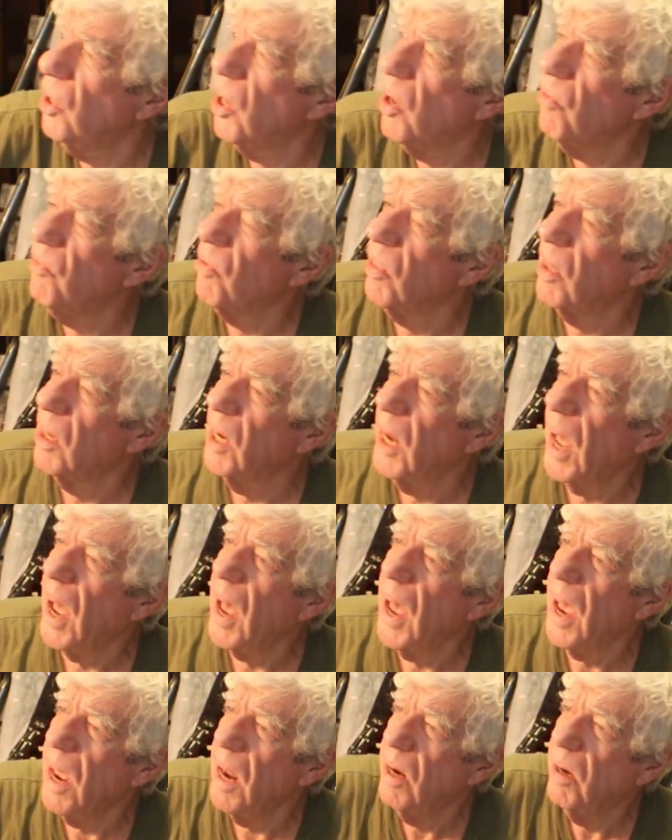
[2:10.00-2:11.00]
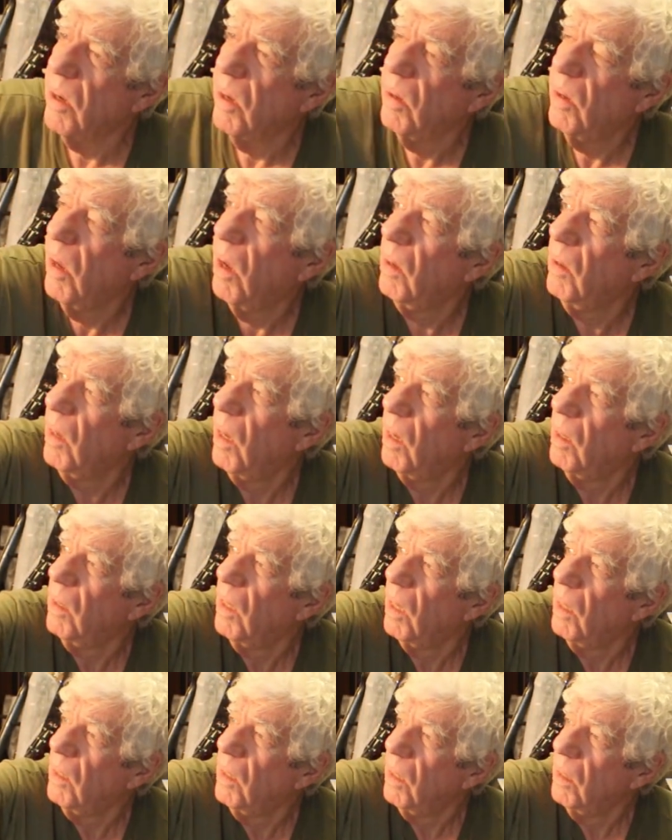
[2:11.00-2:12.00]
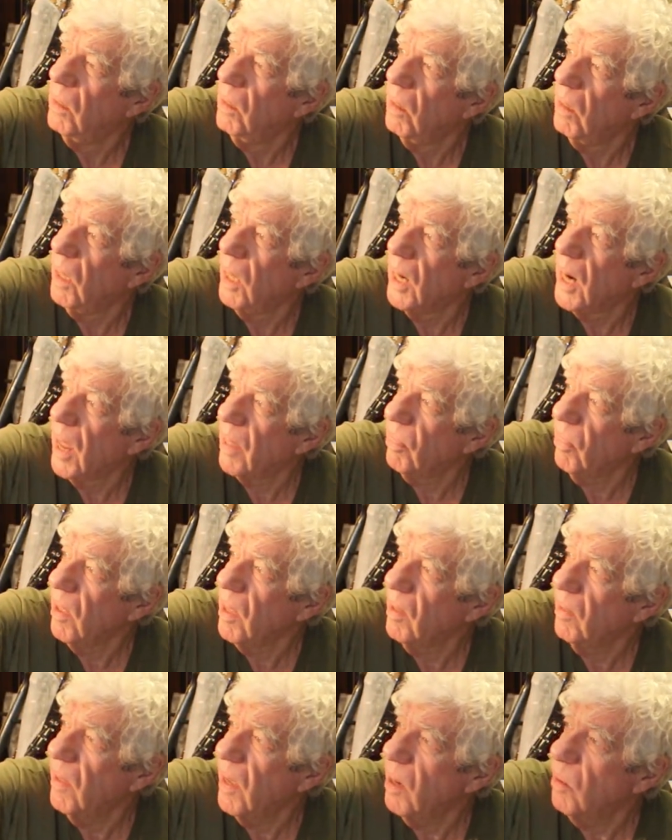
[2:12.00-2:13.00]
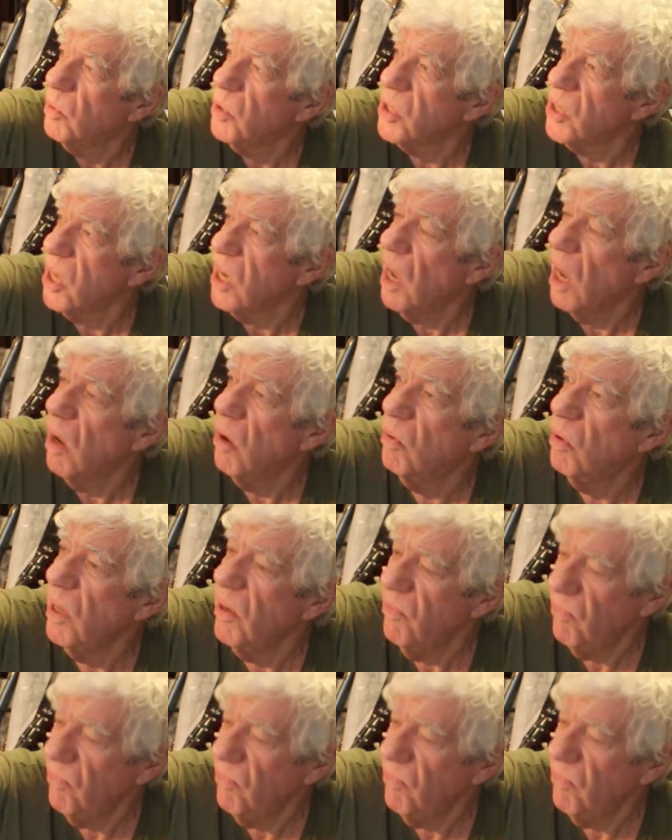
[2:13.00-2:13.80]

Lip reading: over the light, and I think that was the only